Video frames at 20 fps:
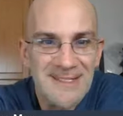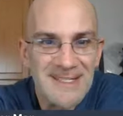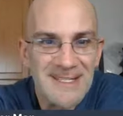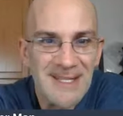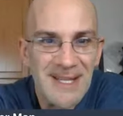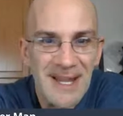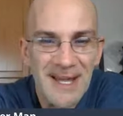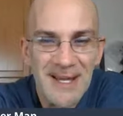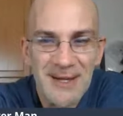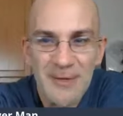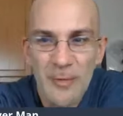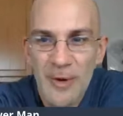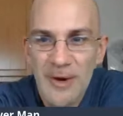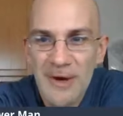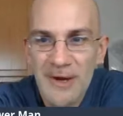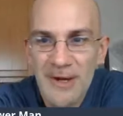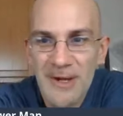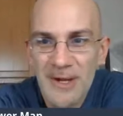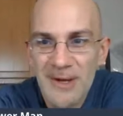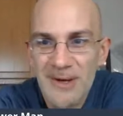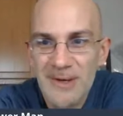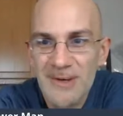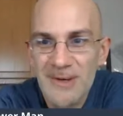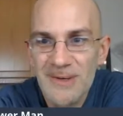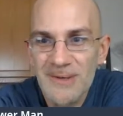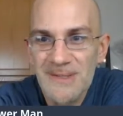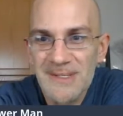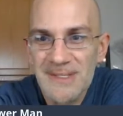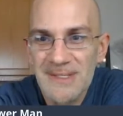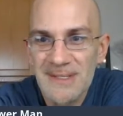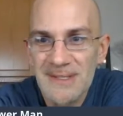to see like where it goes,